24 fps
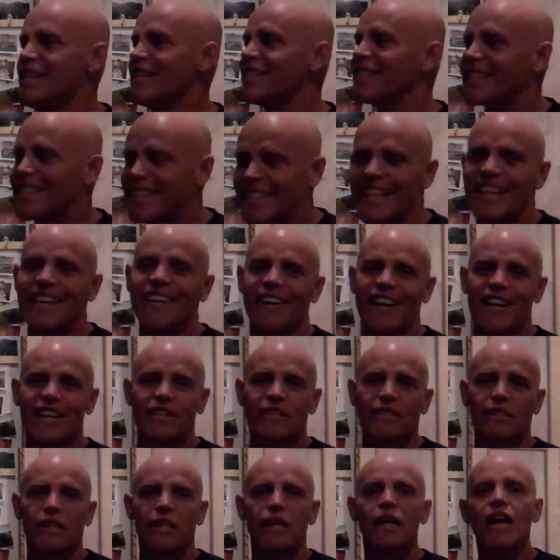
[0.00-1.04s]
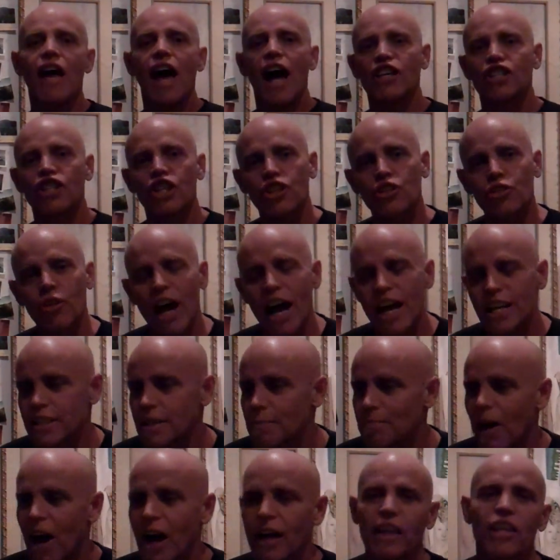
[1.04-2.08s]
Seriously. As she tries to
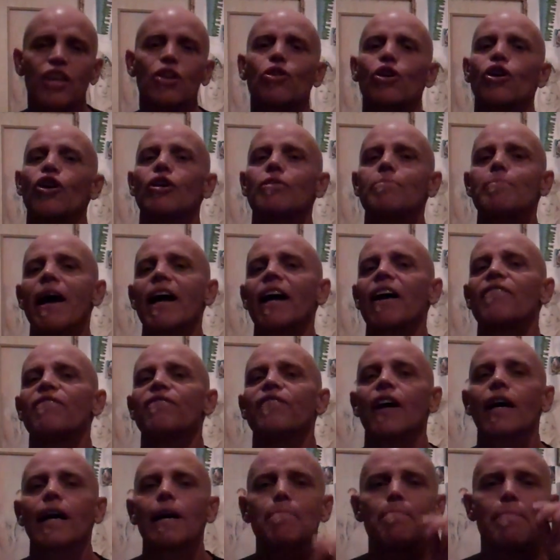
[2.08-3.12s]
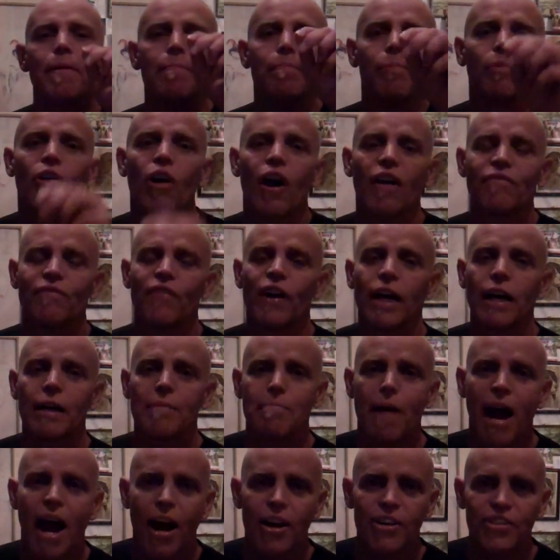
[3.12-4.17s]
mock, you couldn't make a fucking pimple on fucking
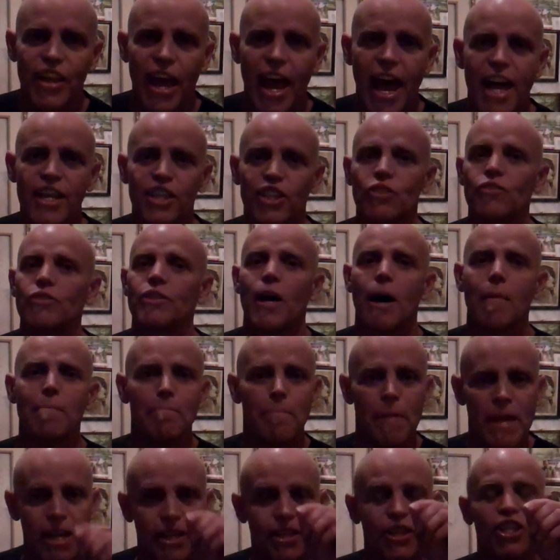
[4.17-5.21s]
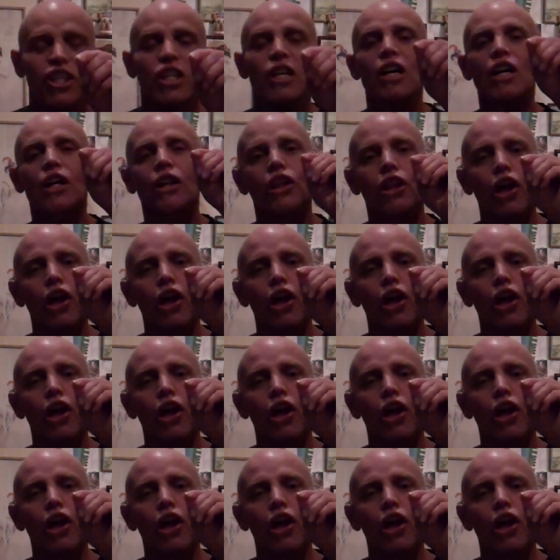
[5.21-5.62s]
Meyer's ass, you dumb bitch.